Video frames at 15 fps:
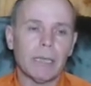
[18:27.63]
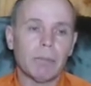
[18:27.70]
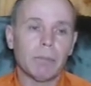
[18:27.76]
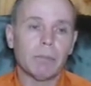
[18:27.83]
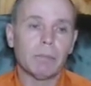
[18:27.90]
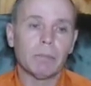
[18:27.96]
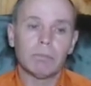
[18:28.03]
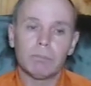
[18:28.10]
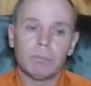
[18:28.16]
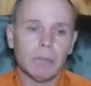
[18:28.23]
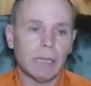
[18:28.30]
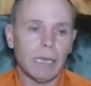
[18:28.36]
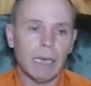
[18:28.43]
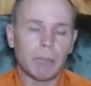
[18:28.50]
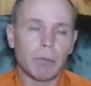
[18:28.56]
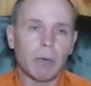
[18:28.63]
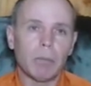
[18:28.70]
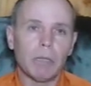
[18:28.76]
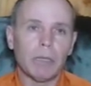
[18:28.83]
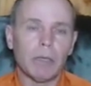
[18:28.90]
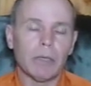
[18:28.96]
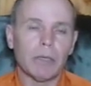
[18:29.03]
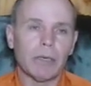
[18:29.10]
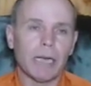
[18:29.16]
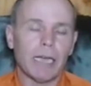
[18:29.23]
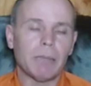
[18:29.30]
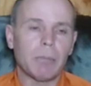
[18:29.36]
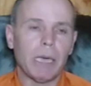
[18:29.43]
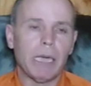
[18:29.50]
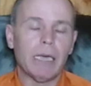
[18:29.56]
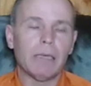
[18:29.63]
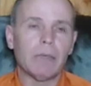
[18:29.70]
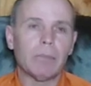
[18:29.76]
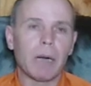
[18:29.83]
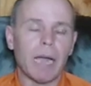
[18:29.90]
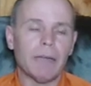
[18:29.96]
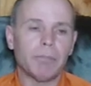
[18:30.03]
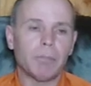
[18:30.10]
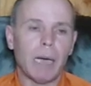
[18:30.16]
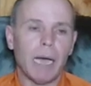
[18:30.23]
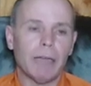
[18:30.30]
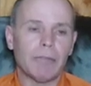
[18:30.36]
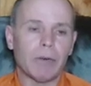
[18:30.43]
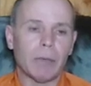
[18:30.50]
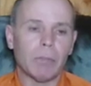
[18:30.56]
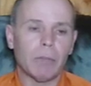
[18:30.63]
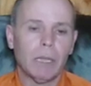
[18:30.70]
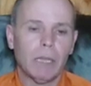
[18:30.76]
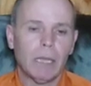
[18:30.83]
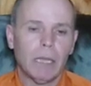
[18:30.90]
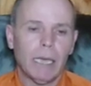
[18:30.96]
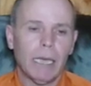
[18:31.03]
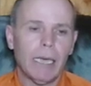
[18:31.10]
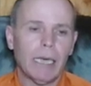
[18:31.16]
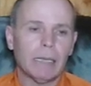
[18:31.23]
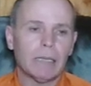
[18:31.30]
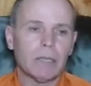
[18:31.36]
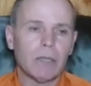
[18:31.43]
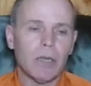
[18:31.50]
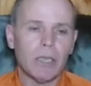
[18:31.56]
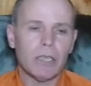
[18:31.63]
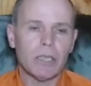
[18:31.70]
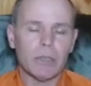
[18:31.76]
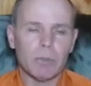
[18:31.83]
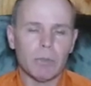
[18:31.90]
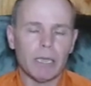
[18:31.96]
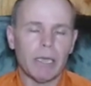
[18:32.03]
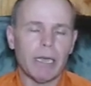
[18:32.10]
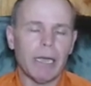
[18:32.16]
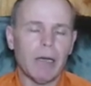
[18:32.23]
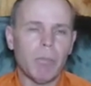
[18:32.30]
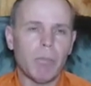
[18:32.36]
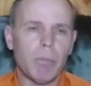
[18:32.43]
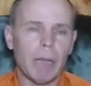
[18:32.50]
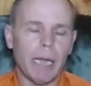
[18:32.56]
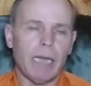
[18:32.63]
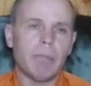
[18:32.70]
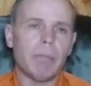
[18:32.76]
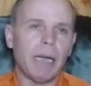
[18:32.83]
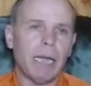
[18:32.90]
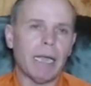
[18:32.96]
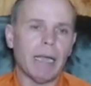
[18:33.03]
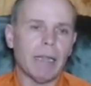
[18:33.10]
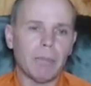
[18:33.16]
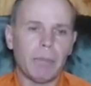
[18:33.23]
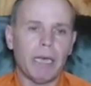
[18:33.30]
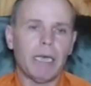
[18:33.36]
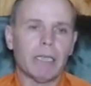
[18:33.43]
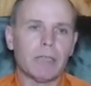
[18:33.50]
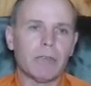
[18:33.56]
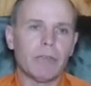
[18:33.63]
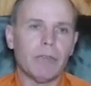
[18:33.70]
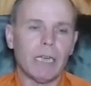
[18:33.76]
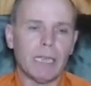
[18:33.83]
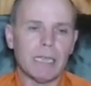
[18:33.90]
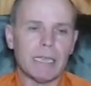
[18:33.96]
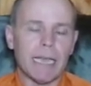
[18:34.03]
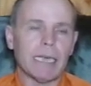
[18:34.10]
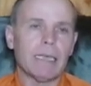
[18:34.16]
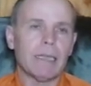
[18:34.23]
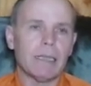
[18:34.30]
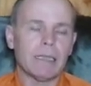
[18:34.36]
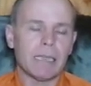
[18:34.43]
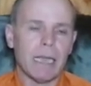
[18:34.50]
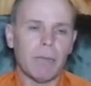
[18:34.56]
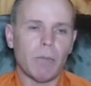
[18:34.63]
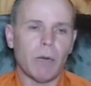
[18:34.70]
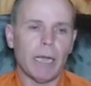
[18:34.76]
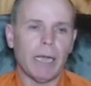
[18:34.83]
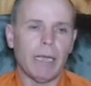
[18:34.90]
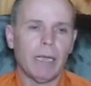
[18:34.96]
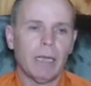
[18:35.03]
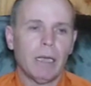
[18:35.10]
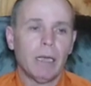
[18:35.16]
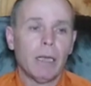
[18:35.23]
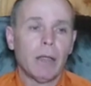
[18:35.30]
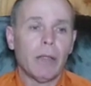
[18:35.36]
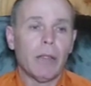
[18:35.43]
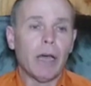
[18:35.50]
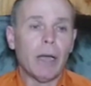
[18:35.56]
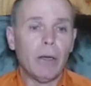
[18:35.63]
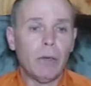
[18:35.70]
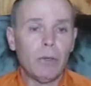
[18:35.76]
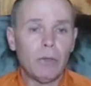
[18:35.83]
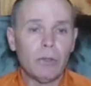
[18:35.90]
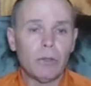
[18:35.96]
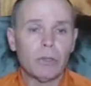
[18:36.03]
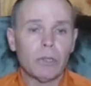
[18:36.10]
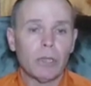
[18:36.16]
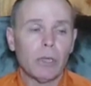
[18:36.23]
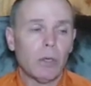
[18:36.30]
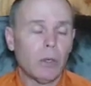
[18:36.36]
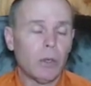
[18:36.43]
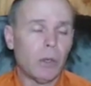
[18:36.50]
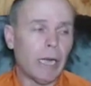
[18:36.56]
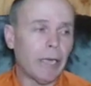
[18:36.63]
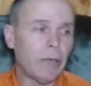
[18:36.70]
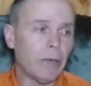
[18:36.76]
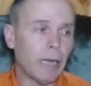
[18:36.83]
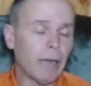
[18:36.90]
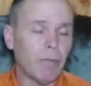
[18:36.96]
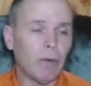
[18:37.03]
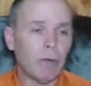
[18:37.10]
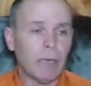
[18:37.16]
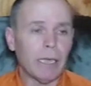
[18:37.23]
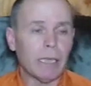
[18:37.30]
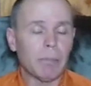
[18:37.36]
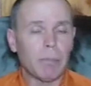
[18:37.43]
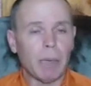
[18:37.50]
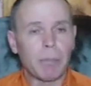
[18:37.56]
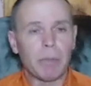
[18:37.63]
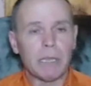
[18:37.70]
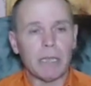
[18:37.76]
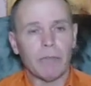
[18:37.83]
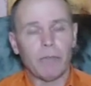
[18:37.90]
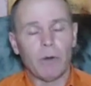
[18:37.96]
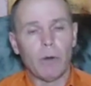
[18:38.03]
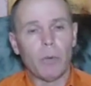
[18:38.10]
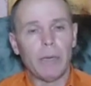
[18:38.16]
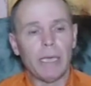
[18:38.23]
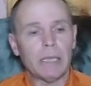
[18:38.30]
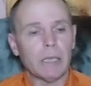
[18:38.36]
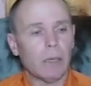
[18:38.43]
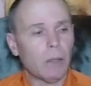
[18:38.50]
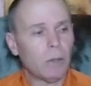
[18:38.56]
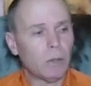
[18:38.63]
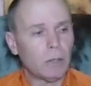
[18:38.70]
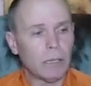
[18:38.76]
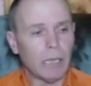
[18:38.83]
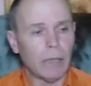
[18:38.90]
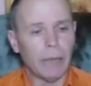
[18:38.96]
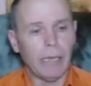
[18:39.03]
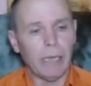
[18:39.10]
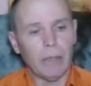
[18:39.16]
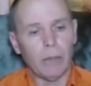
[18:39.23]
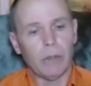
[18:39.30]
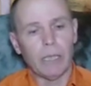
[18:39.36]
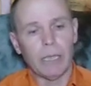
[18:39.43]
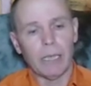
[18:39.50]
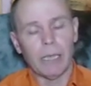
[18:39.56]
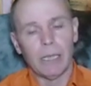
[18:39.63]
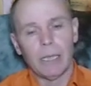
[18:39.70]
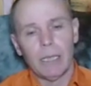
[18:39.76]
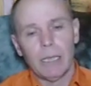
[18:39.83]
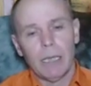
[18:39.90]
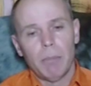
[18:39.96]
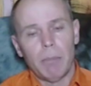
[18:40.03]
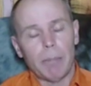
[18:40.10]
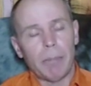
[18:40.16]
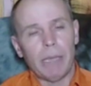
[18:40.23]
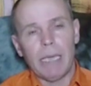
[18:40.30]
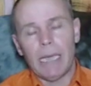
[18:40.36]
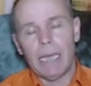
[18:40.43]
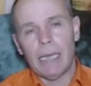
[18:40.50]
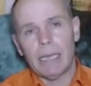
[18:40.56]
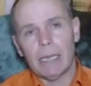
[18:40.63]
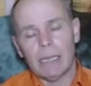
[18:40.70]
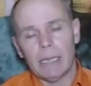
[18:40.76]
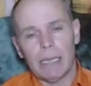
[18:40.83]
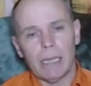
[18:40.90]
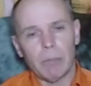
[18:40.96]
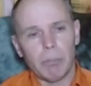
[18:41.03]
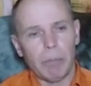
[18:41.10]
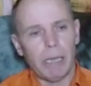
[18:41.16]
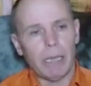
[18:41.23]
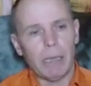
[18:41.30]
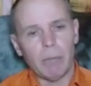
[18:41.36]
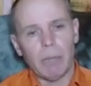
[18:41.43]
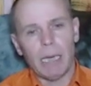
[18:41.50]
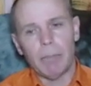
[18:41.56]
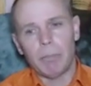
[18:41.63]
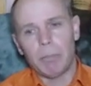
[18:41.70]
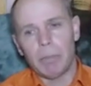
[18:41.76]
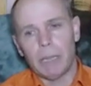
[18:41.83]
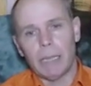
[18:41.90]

Then I'm probably not the right breeder to buy from. And it's not just me. There are many, many other breeders who feel exactly the same way. Those who let you have a look at the puppies at 4 weeks old, go into the puppy den and pick them up.